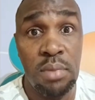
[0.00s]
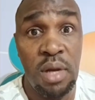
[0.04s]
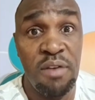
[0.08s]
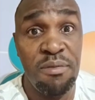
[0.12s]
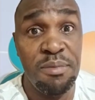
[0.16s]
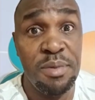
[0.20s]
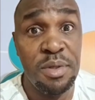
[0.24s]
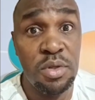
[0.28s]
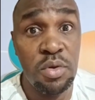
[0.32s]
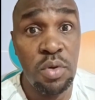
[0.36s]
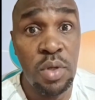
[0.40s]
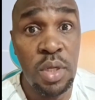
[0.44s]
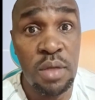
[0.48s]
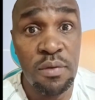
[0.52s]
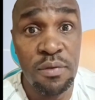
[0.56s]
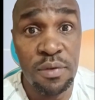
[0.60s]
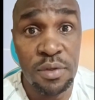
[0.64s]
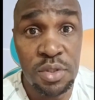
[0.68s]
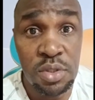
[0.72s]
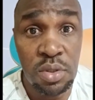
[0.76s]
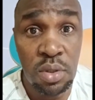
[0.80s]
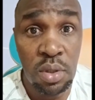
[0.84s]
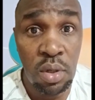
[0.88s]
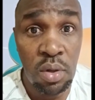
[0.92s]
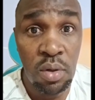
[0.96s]
I've been doing for
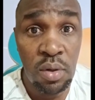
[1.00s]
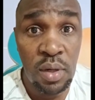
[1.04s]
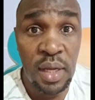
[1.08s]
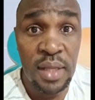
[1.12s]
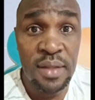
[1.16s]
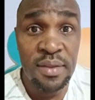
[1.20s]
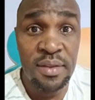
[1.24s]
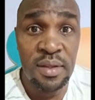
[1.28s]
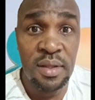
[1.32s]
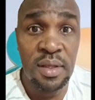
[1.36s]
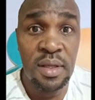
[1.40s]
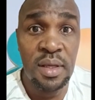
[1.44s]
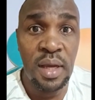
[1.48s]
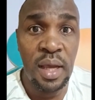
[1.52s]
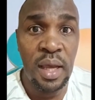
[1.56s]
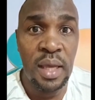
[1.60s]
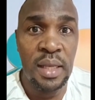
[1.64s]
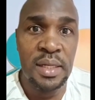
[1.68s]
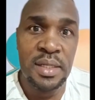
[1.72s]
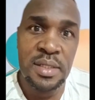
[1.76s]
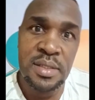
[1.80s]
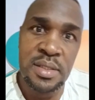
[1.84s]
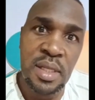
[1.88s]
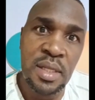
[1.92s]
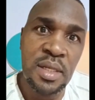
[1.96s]
so long. I think I
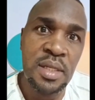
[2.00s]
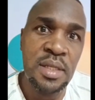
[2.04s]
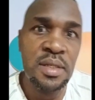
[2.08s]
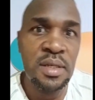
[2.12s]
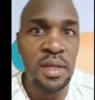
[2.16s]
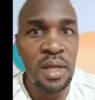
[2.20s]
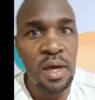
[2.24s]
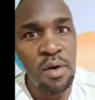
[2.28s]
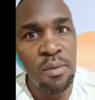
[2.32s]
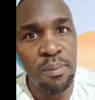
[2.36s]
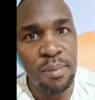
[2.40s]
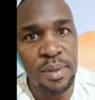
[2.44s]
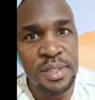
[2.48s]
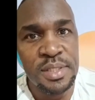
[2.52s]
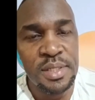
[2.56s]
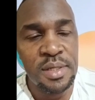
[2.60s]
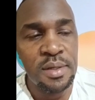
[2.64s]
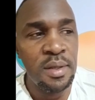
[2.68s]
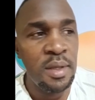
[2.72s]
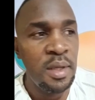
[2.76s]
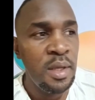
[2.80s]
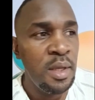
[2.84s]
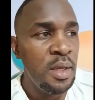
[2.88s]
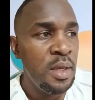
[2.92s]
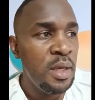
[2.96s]
understand it now
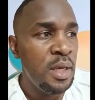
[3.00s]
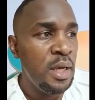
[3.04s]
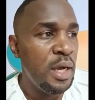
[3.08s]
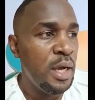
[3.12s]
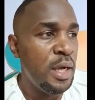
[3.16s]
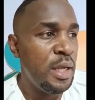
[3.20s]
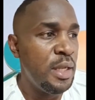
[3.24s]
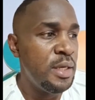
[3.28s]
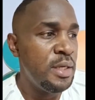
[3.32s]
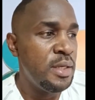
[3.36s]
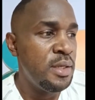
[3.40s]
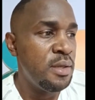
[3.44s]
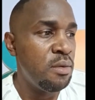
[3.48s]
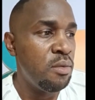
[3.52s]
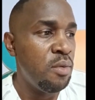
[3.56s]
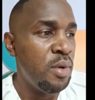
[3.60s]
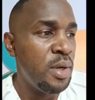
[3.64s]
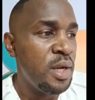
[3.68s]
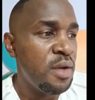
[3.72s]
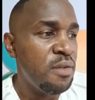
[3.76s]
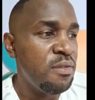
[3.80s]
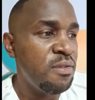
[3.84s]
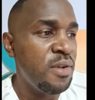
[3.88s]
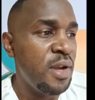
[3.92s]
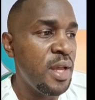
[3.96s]
better. And
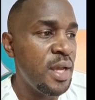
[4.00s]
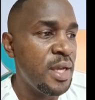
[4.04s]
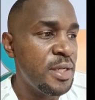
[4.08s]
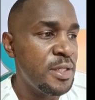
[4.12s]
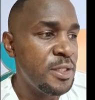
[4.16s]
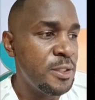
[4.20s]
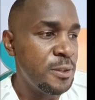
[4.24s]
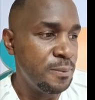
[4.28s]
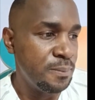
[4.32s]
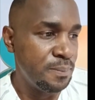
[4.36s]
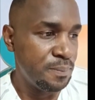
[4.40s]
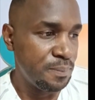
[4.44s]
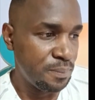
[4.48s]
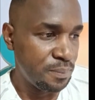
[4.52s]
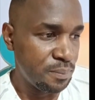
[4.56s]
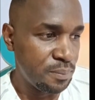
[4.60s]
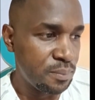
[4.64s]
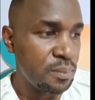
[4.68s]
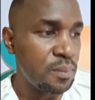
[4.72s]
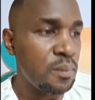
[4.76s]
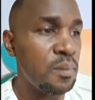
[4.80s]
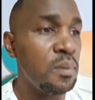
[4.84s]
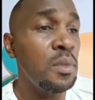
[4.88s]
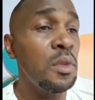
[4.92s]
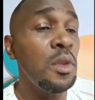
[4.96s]
what I've learned
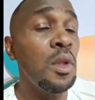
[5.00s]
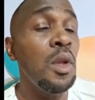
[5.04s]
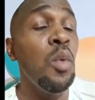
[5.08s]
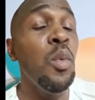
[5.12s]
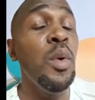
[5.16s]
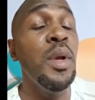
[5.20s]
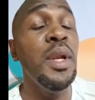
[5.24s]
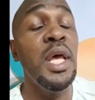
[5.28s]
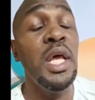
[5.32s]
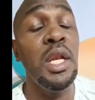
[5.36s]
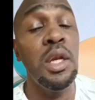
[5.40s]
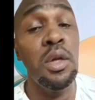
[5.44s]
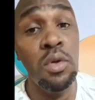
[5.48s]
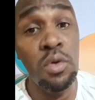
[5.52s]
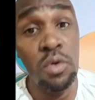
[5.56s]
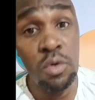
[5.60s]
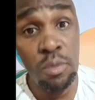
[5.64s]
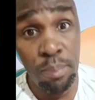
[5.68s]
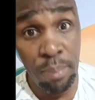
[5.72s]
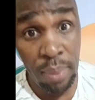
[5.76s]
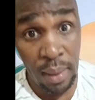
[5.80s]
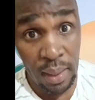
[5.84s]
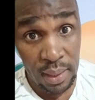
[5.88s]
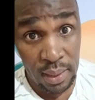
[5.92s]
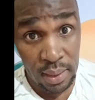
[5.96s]
when I
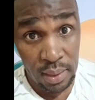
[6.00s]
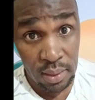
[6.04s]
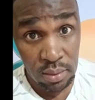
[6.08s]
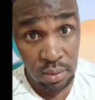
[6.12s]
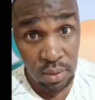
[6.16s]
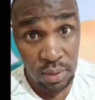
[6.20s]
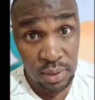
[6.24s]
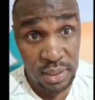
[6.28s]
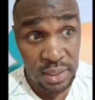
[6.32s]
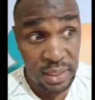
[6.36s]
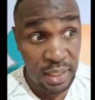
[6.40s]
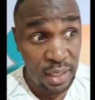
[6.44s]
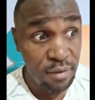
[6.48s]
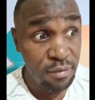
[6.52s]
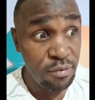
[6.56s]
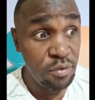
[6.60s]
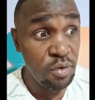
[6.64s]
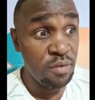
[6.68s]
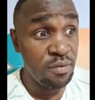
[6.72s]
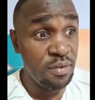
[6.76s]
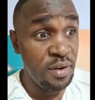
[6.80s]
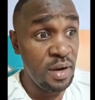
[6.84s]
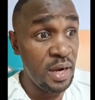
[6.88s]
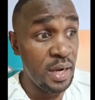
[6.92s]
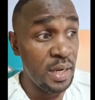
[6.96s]
look back on the life
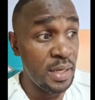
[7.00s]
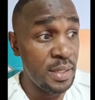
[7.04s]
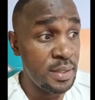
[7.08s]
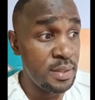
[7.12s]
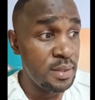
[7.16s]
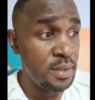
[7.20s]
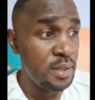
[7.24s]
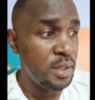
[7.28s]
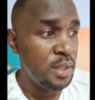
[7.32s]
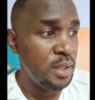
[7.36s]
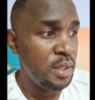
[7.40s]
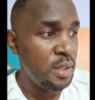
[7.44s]
we've had,